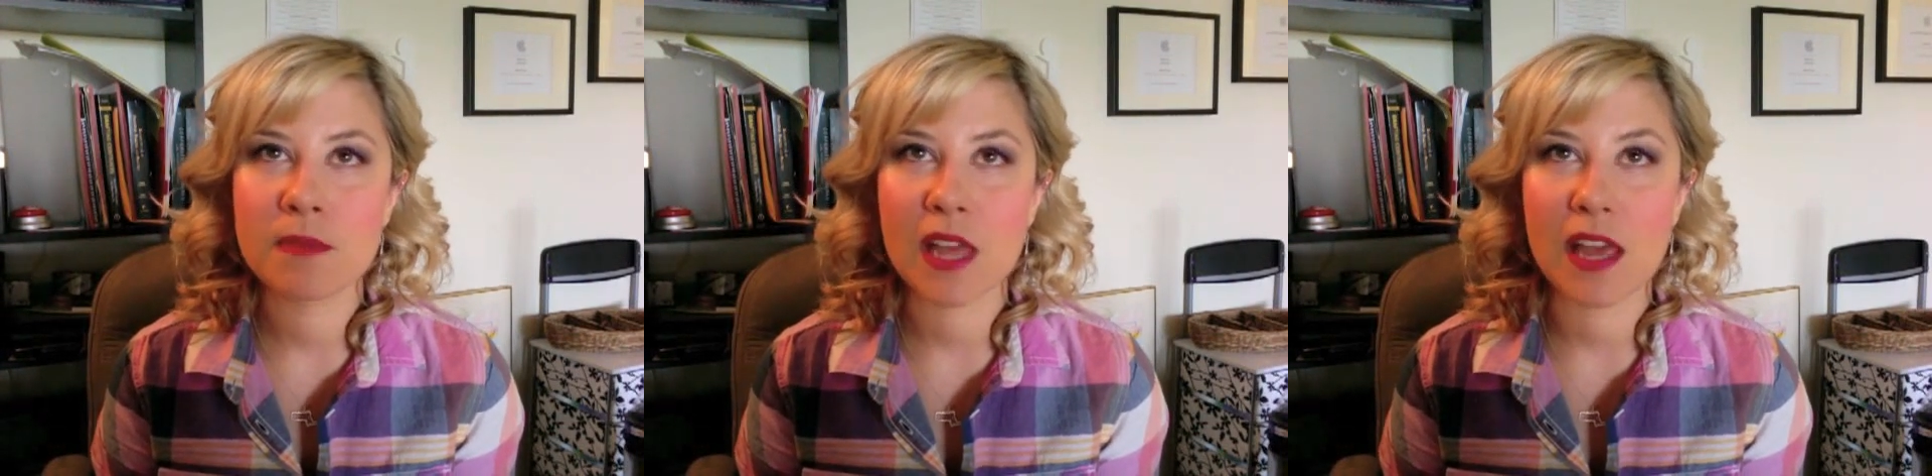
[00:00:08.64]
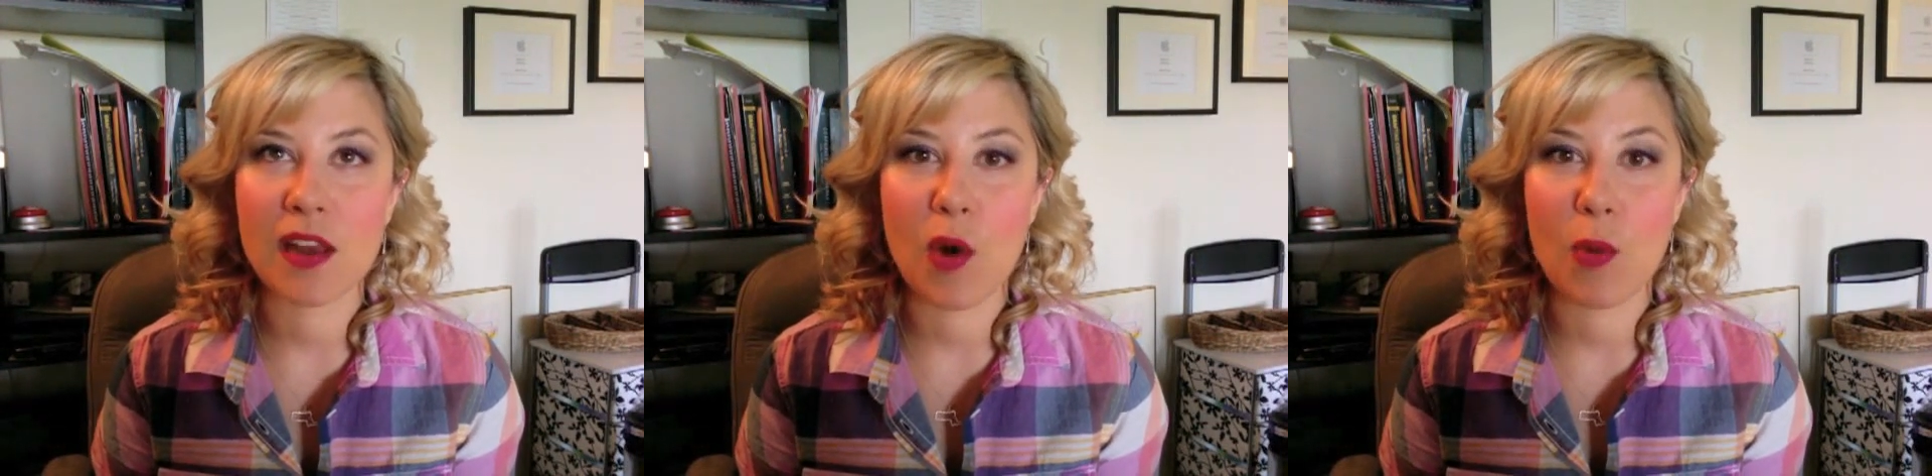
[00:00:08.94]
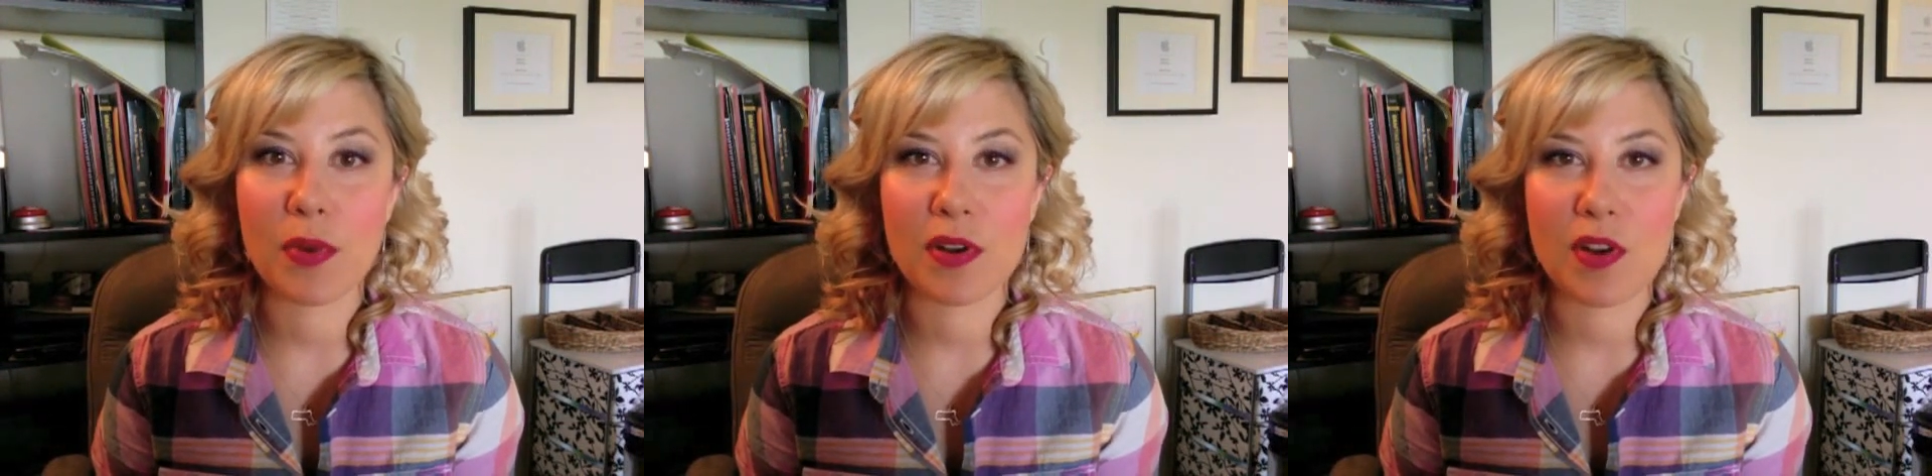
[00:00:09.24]
an
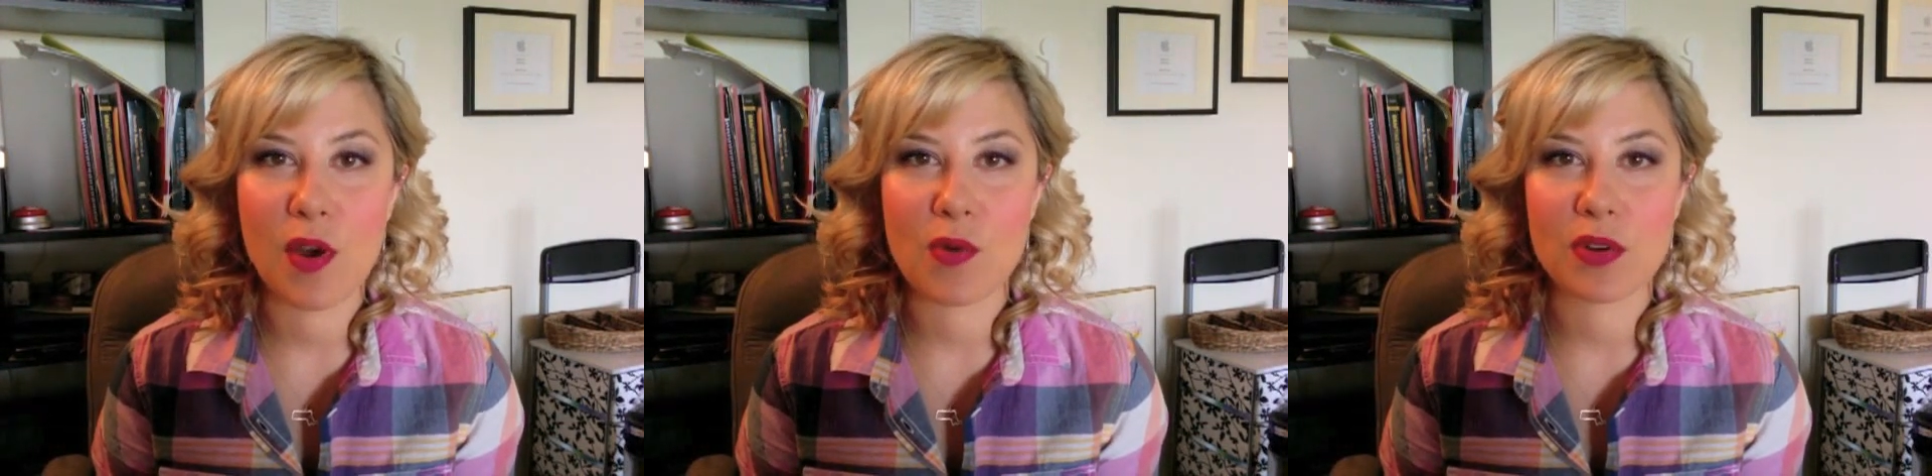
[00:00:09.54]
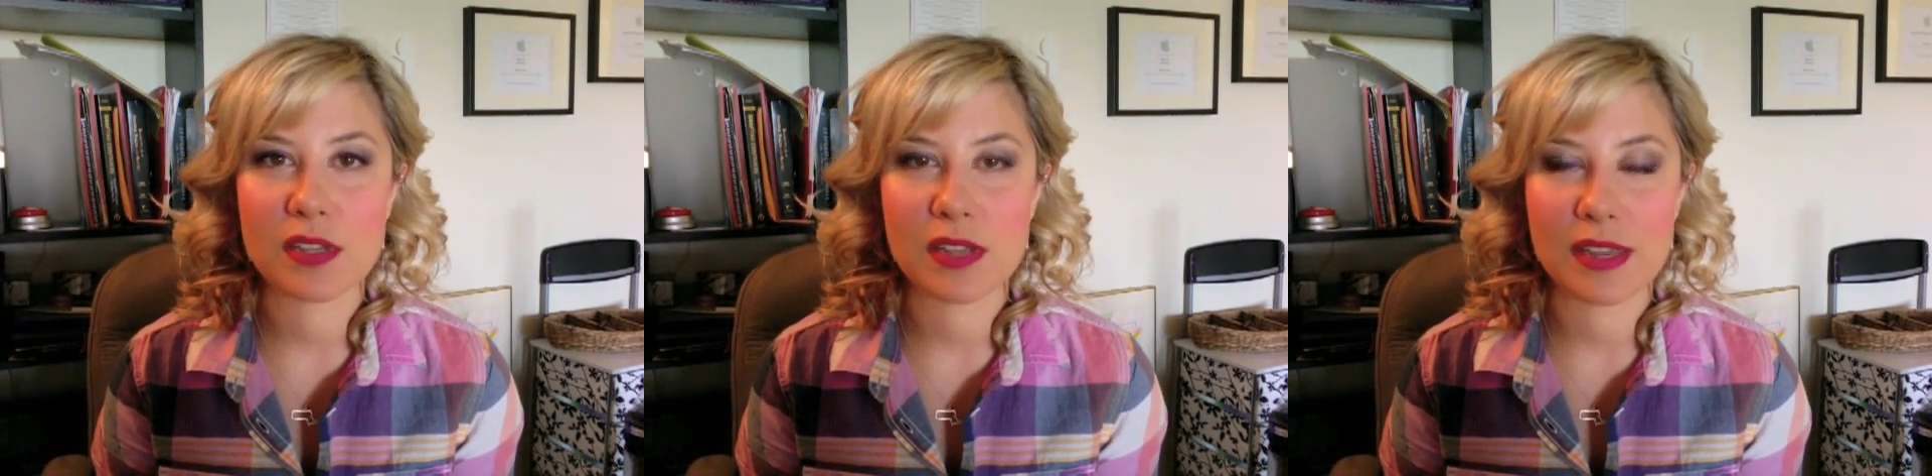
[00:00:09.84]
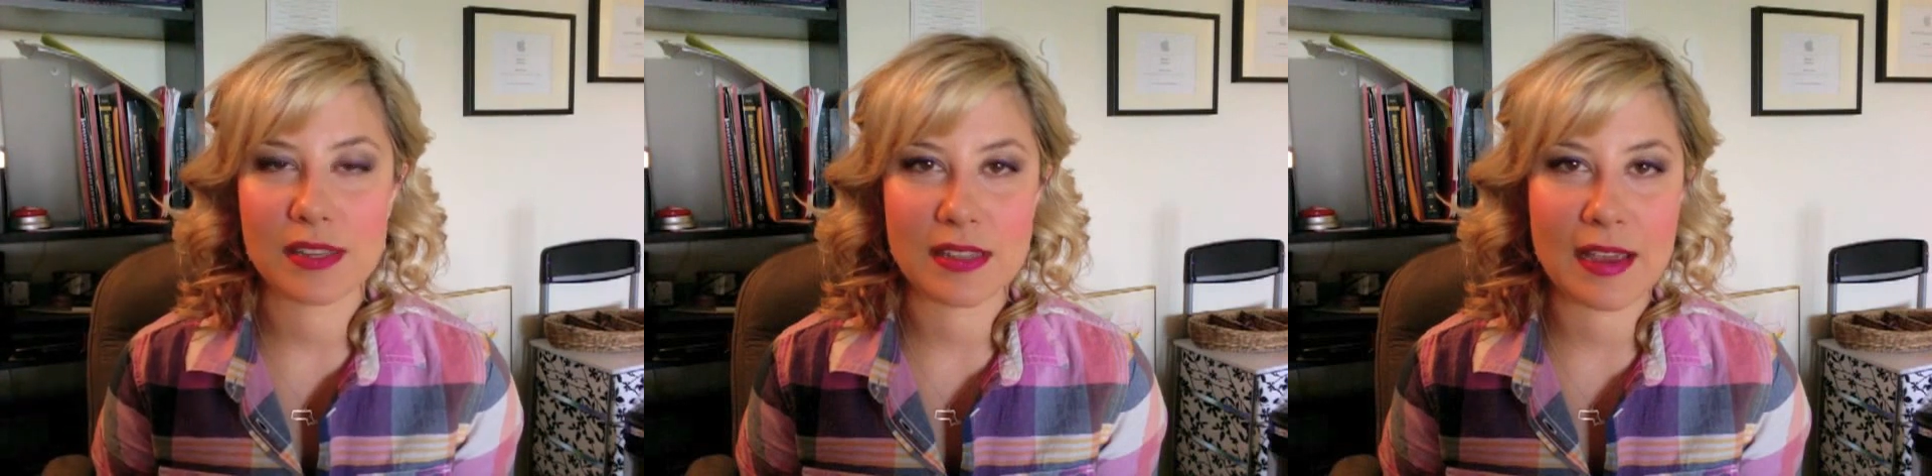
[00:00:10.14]
open note
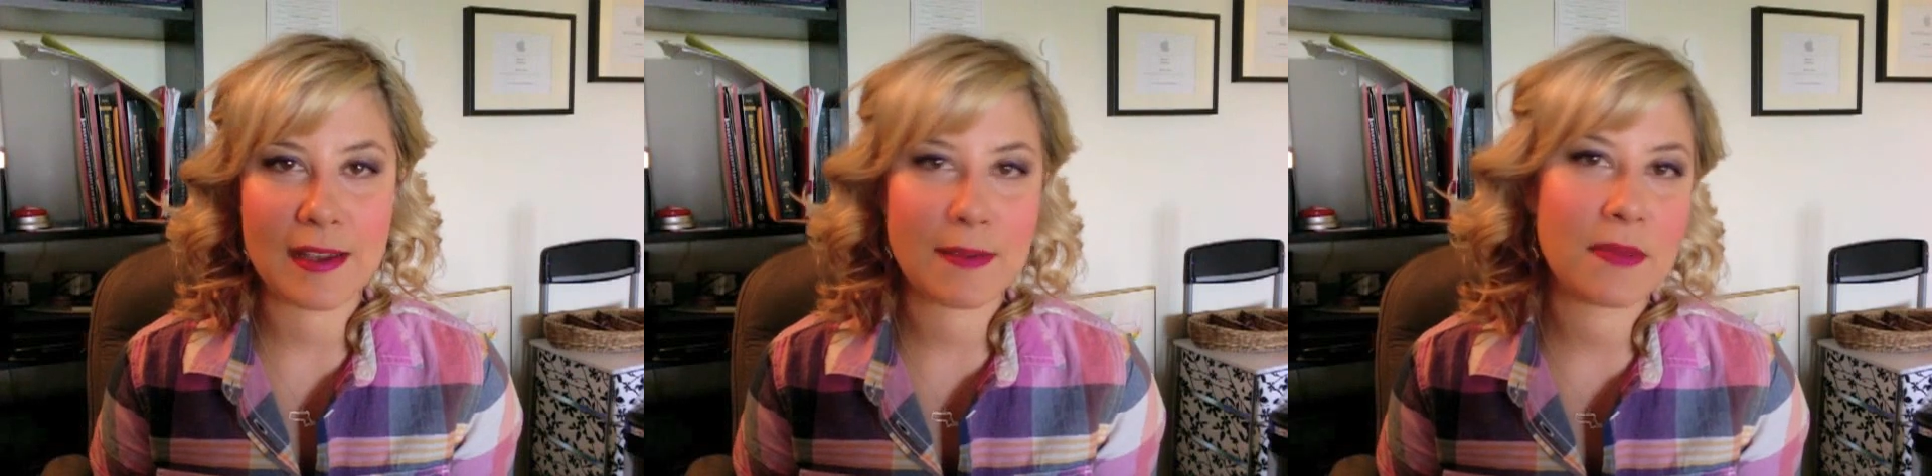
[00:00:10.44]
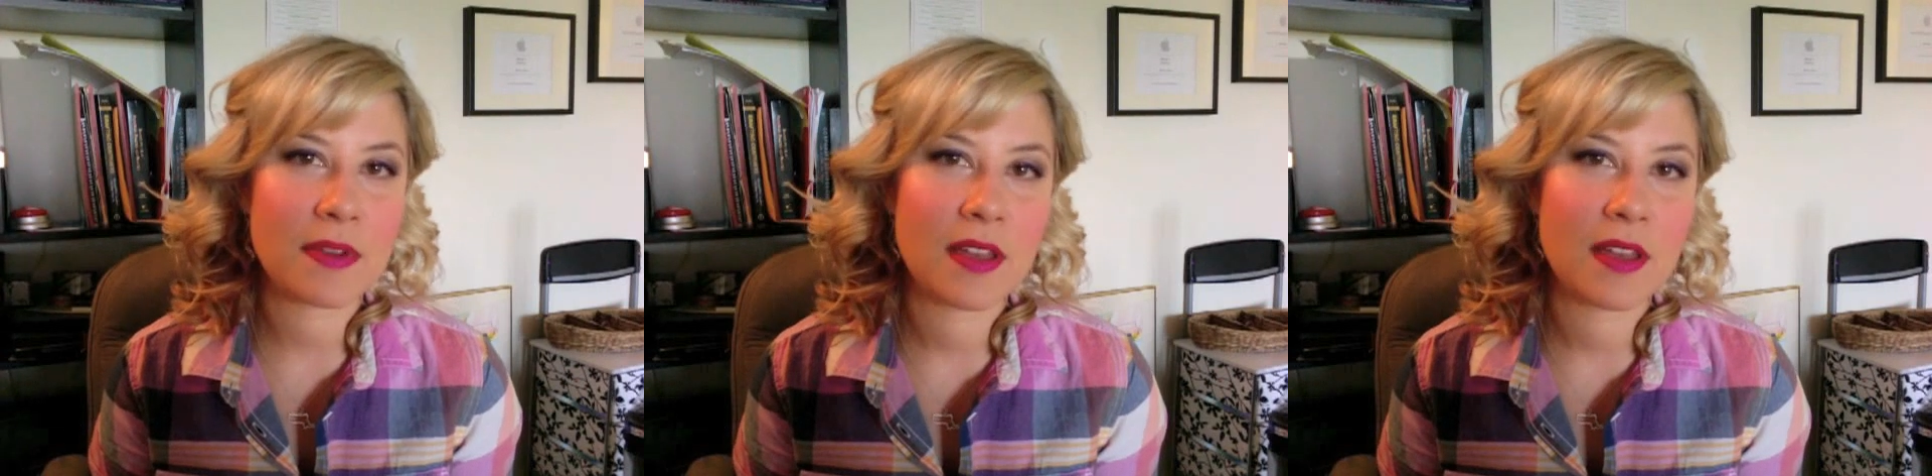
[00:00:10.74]
exam.